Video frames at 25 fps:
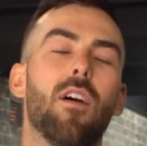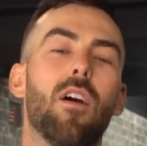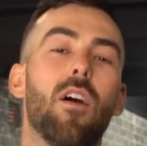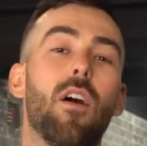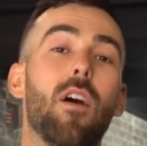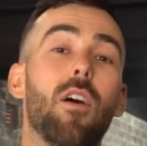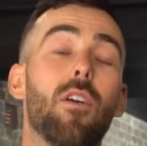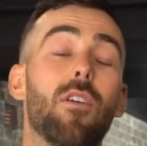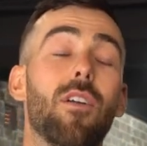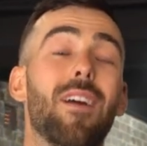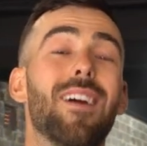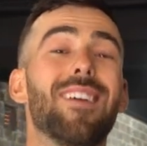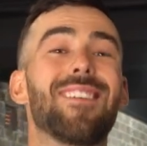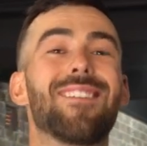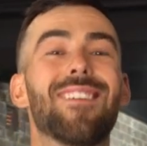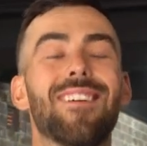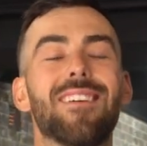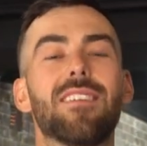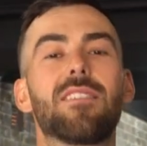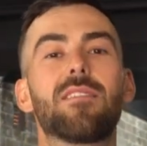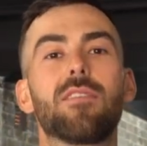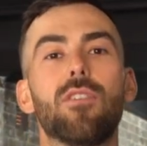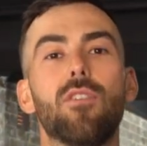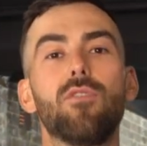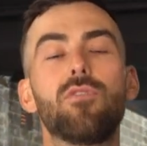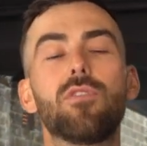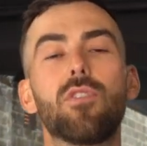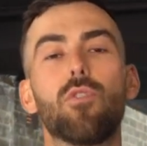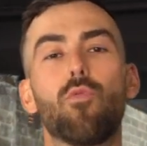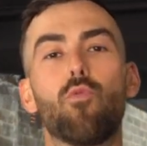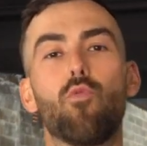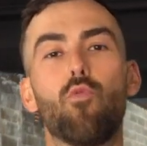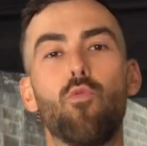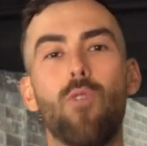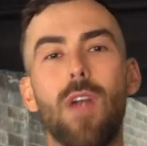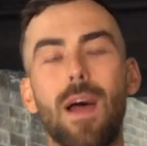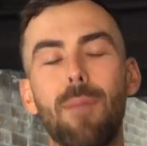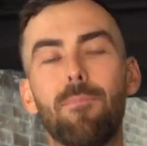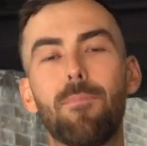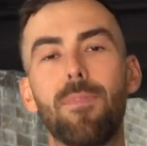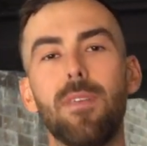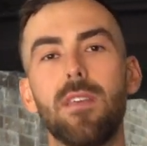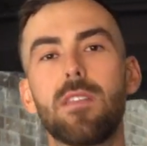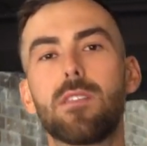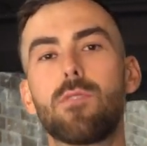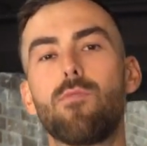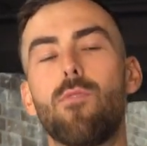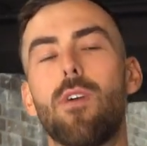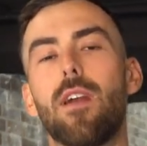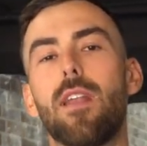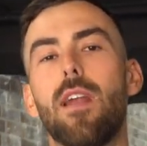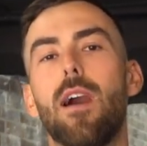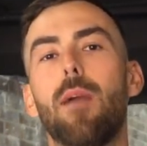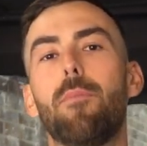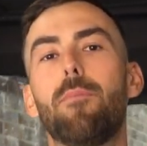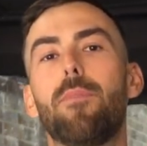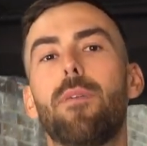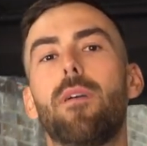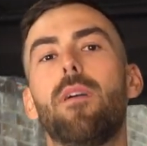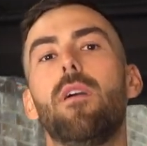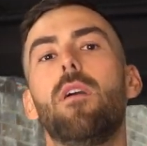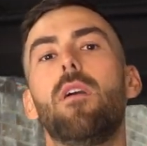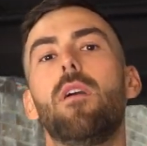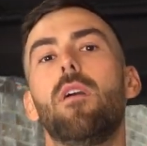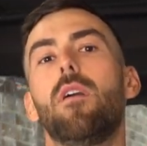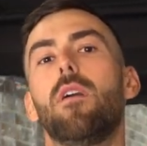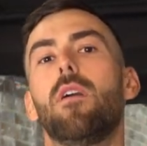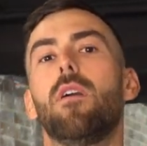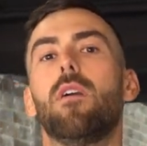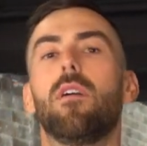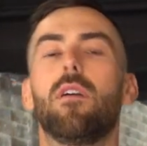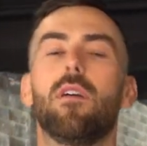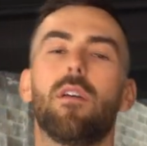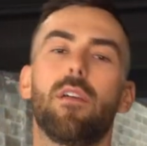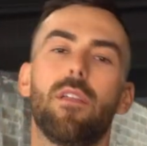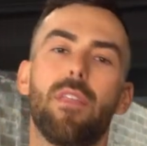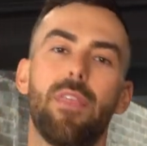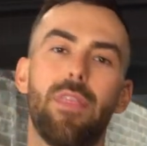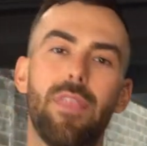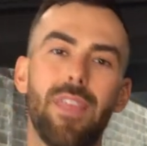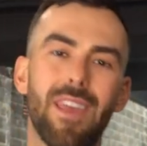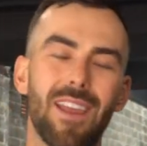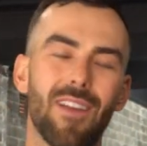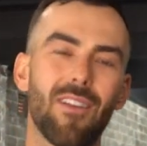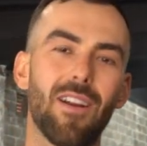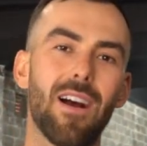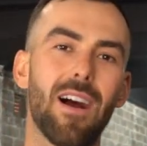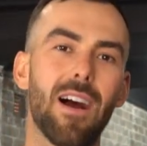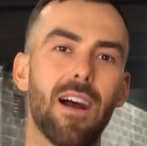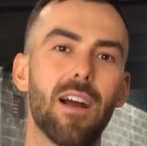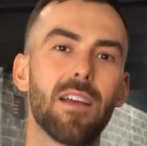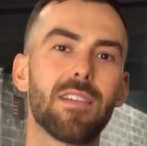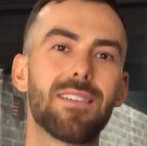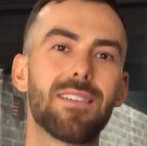All right, guys, so to wrap this one up, there are